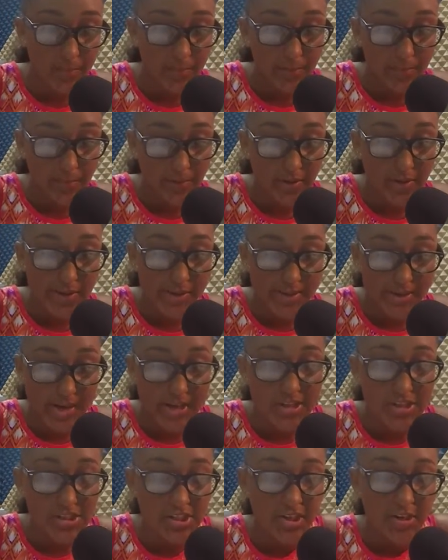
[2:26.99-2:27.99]
people
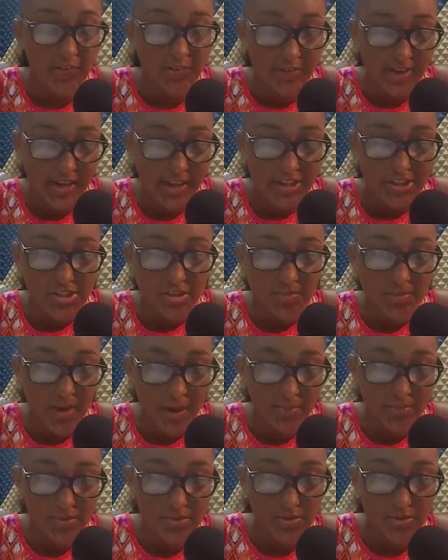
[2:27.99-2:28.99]
engaged in Vacation Bible